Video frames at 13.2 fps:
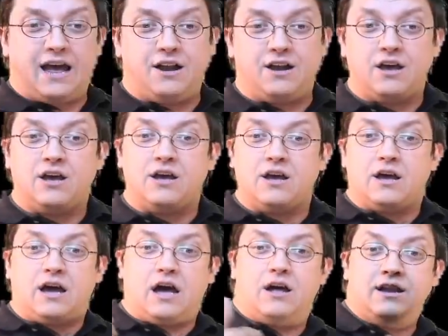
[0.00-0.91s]

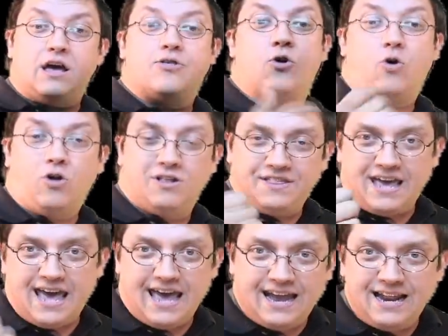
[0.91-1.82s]

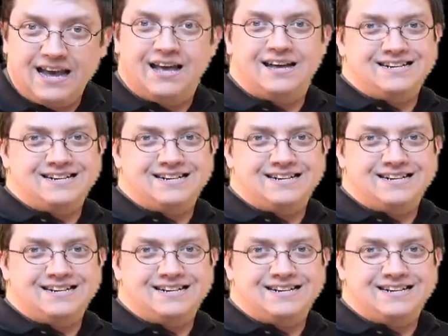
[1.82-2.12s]
Head